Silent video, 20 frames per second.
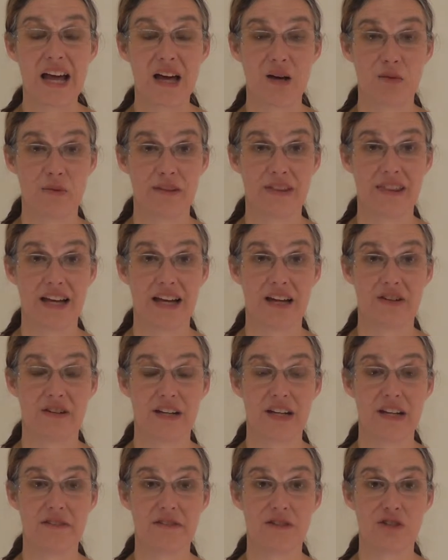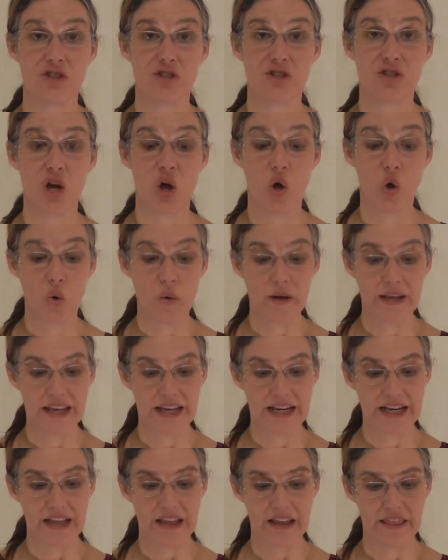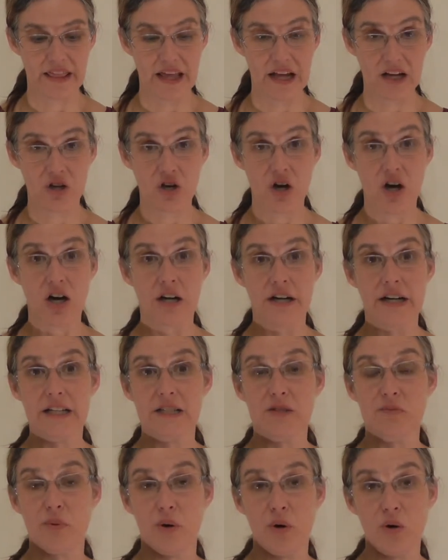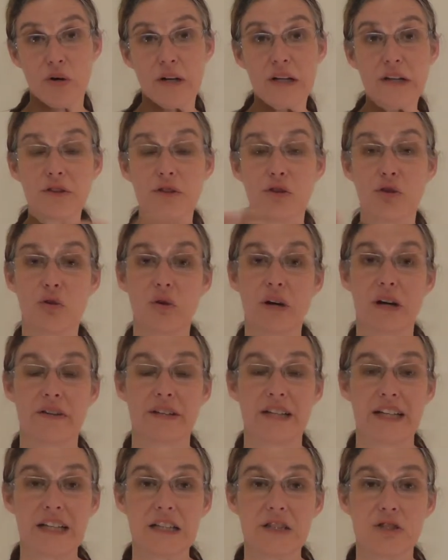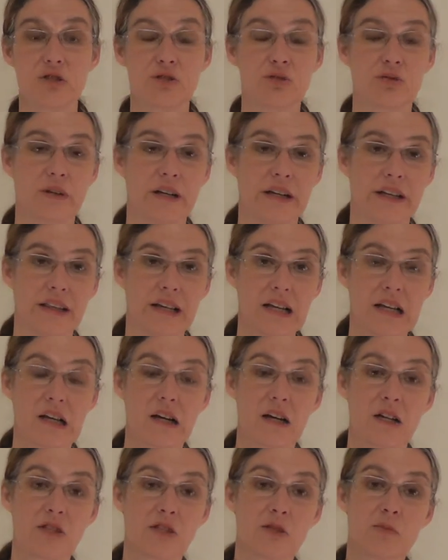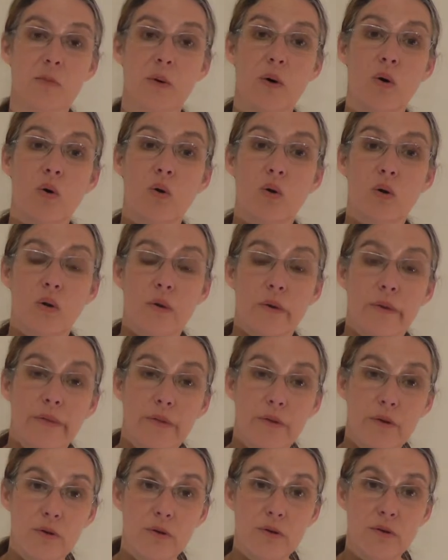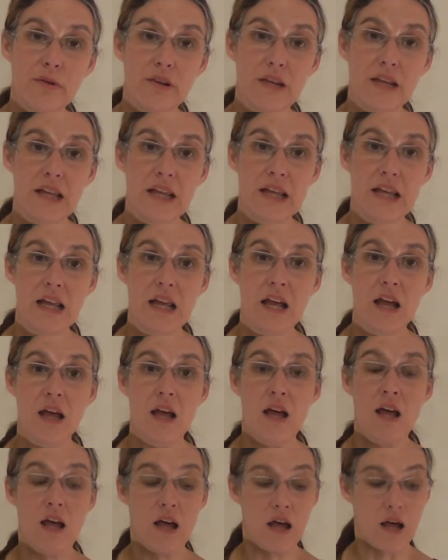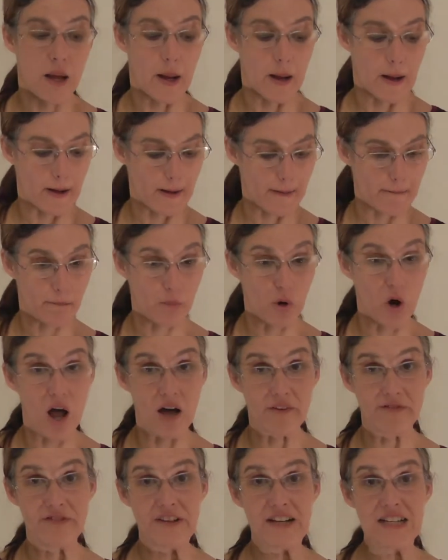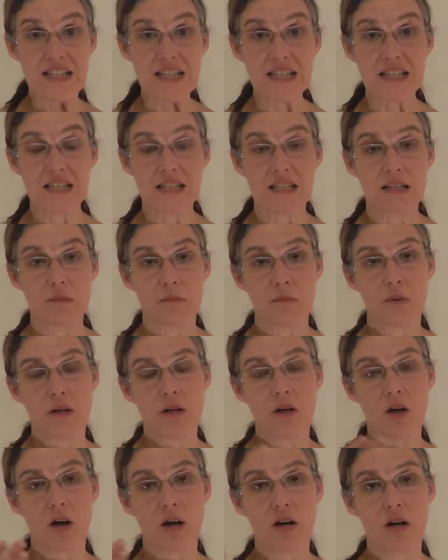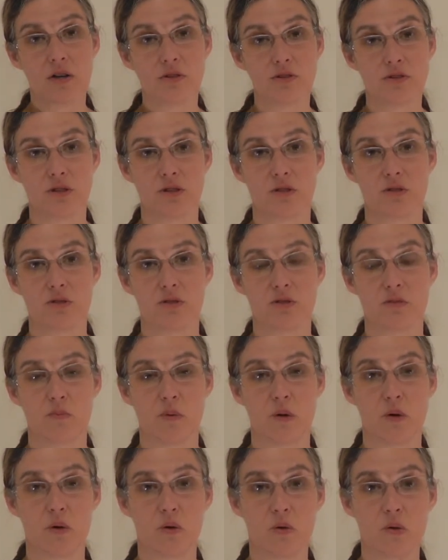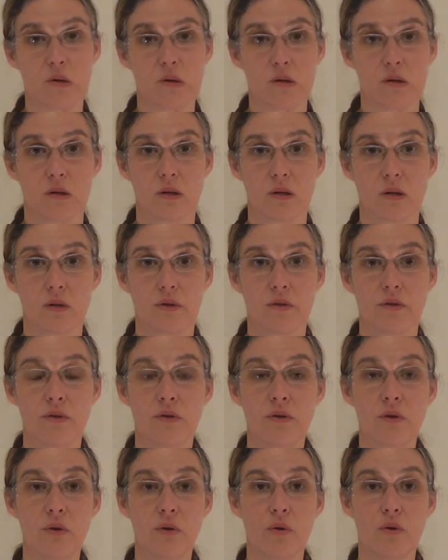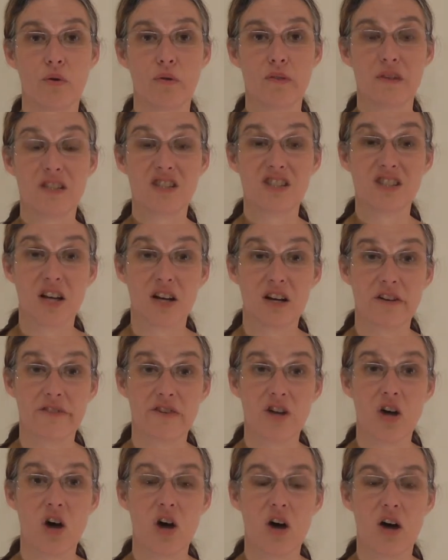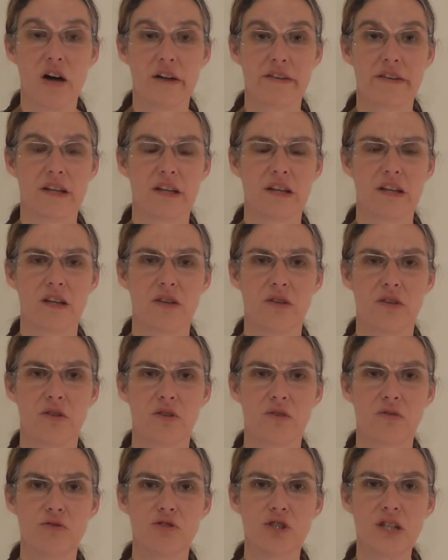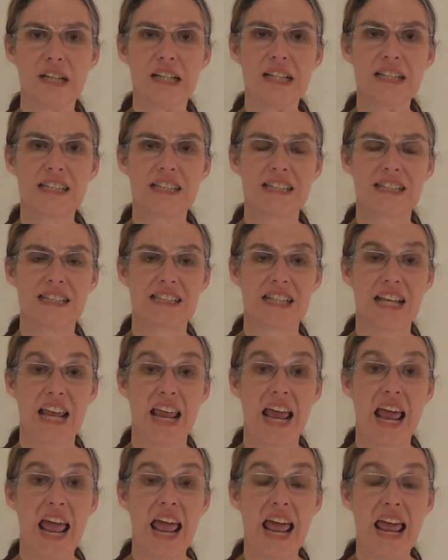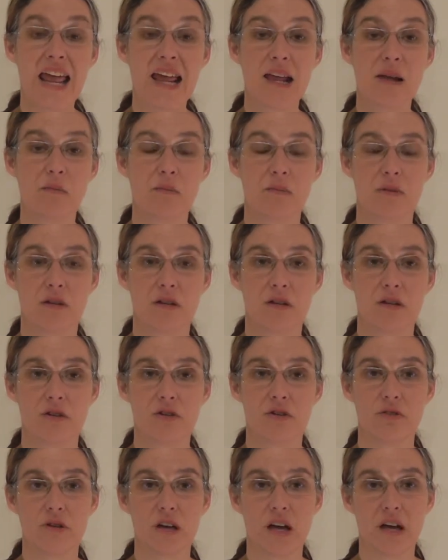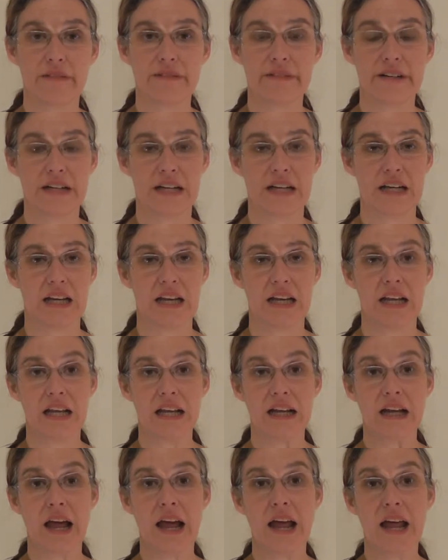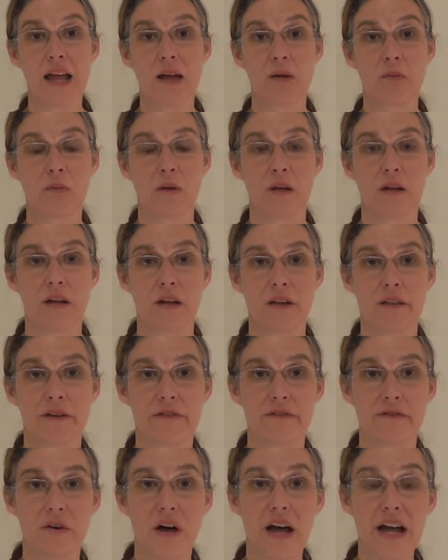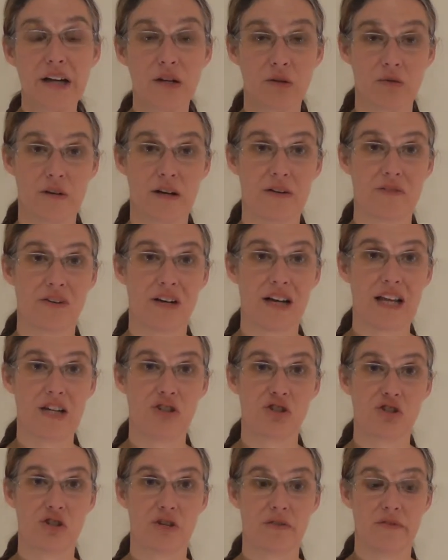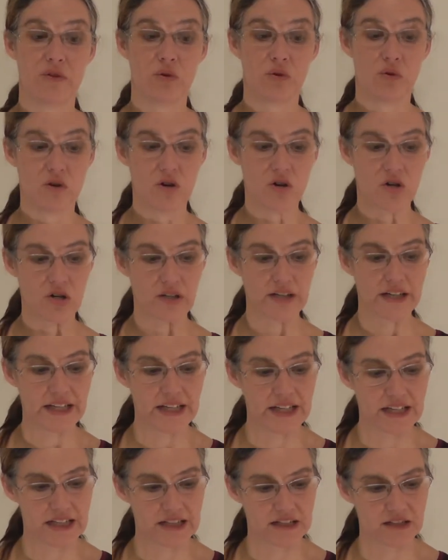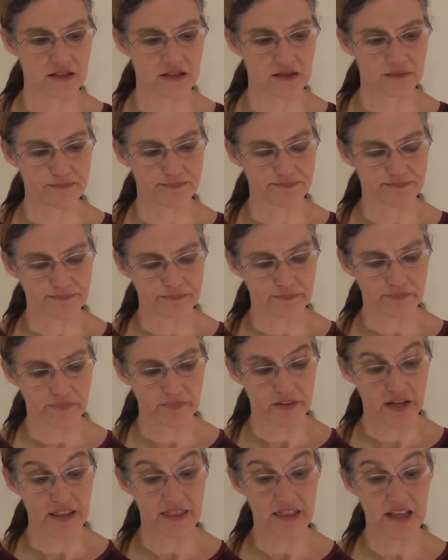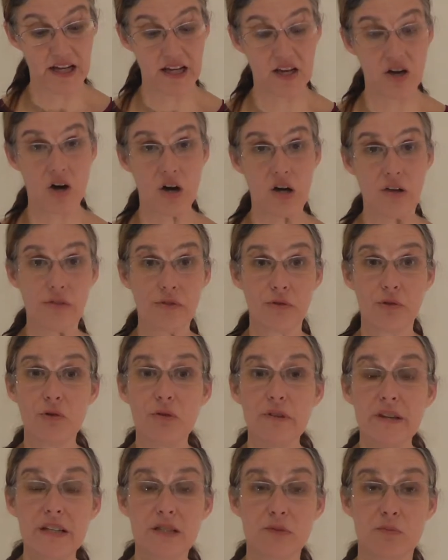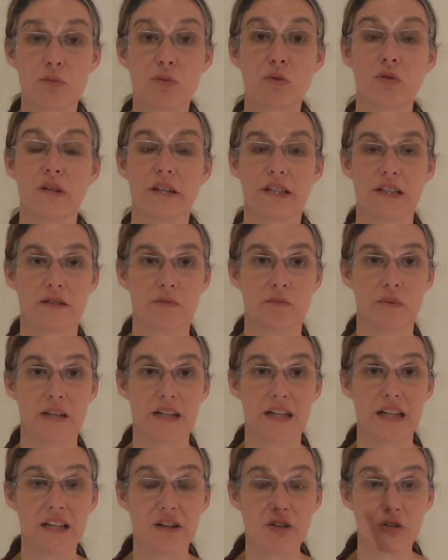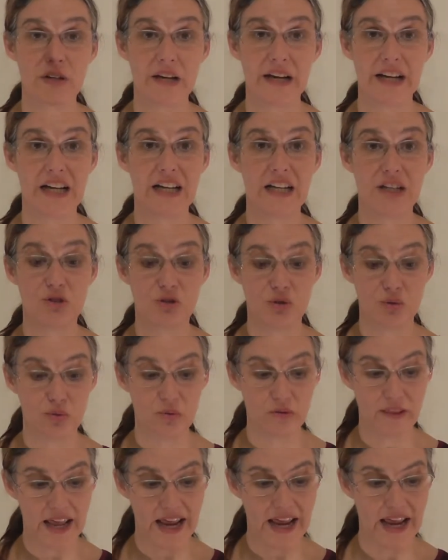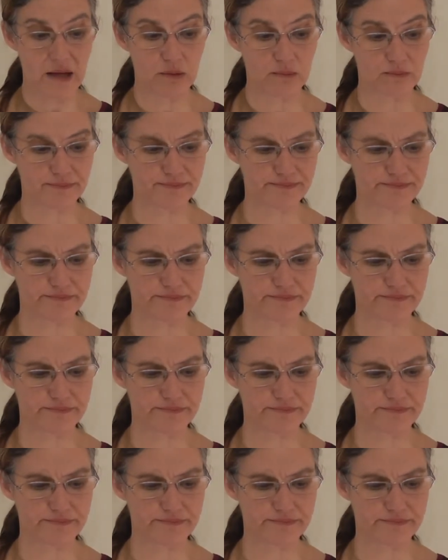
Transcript: out without even showing that God has spoken throughout history, that God spoke through the prophets, but God also spoke through the Son of God that through Jesus came the new covenant, came the final revelation of who God is. And that God, through this book, is speaking directly to them.